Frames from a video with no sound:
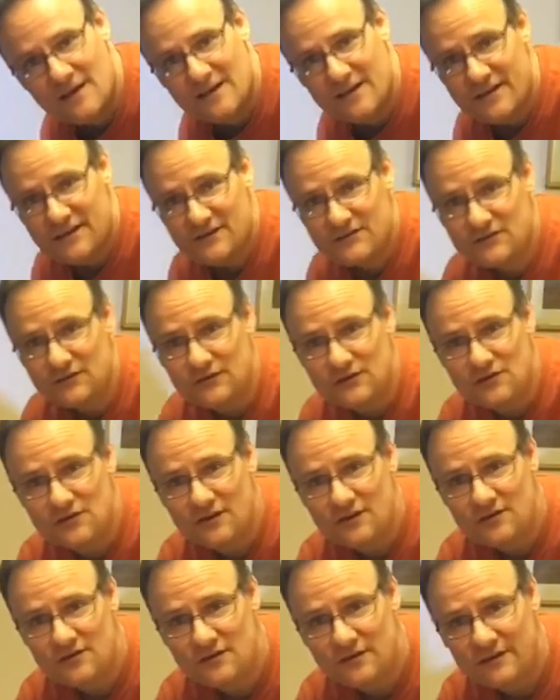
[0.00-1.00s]
So you
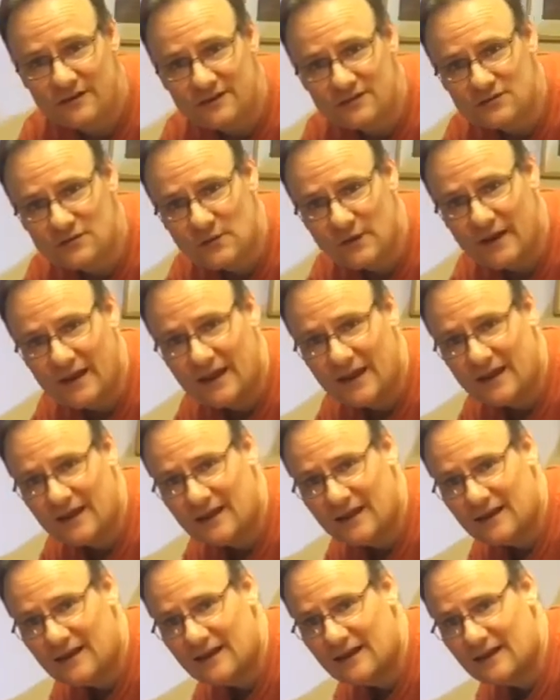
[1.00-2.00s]
can do it this way.
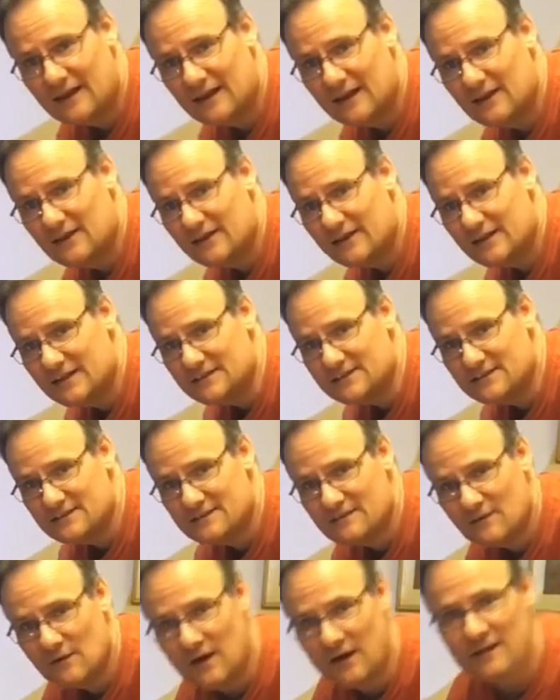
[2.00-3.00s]
And look at this.
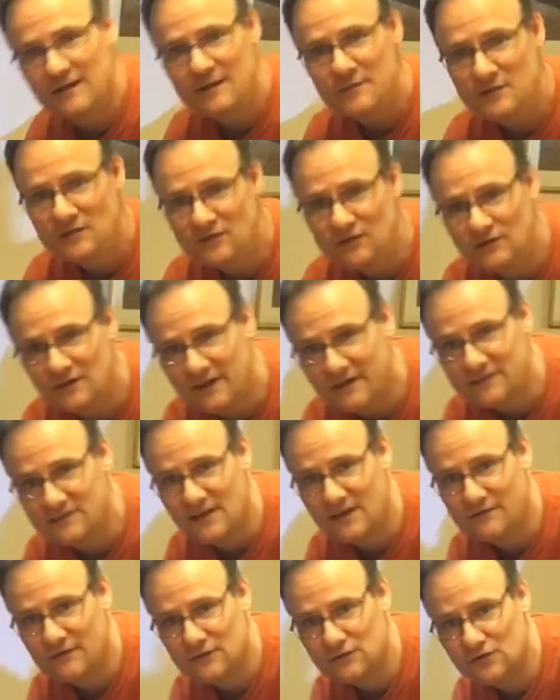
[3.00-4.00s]
Well, let me turn the lights
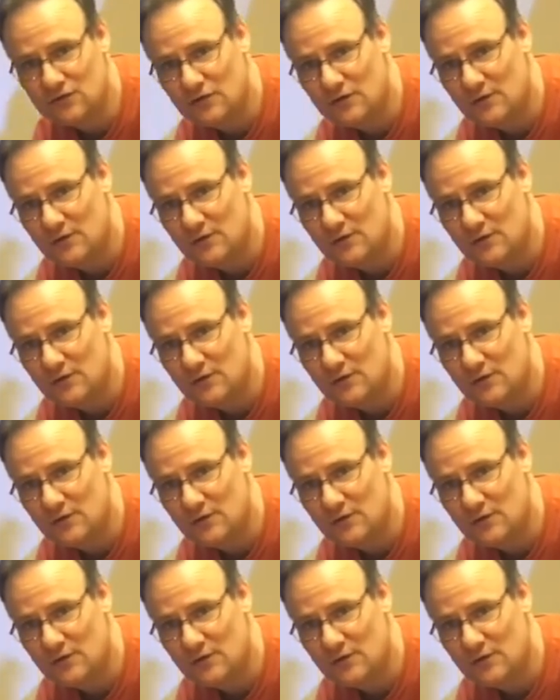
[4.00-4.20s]
off. I'll show you